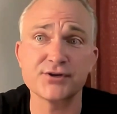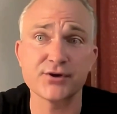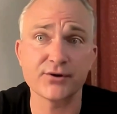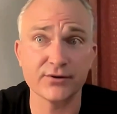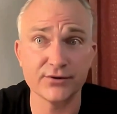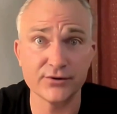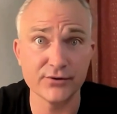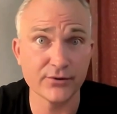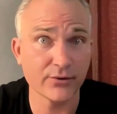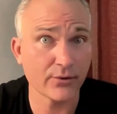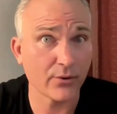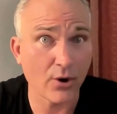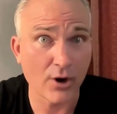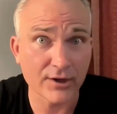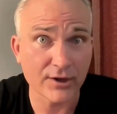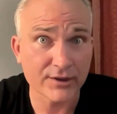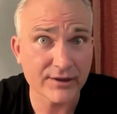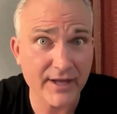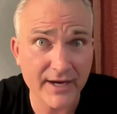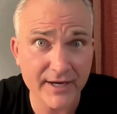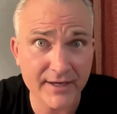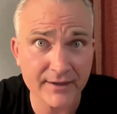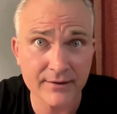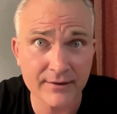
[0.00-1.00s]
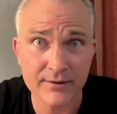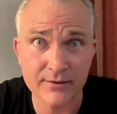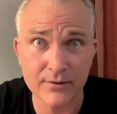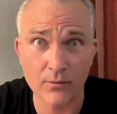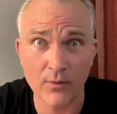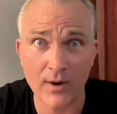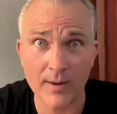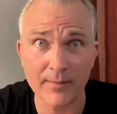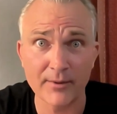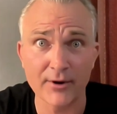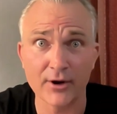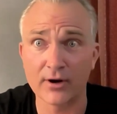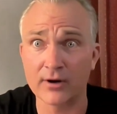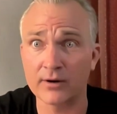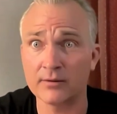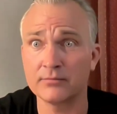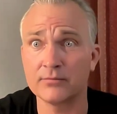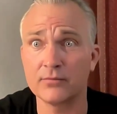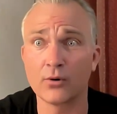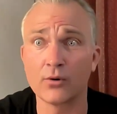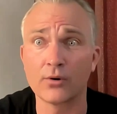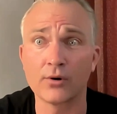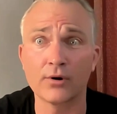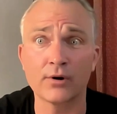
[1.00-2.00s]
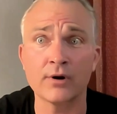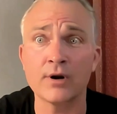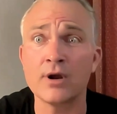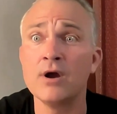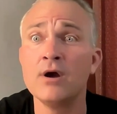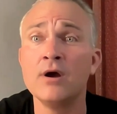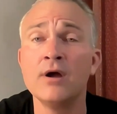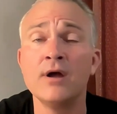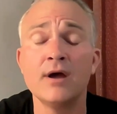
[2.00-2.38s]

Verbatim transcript: you could do online webinar or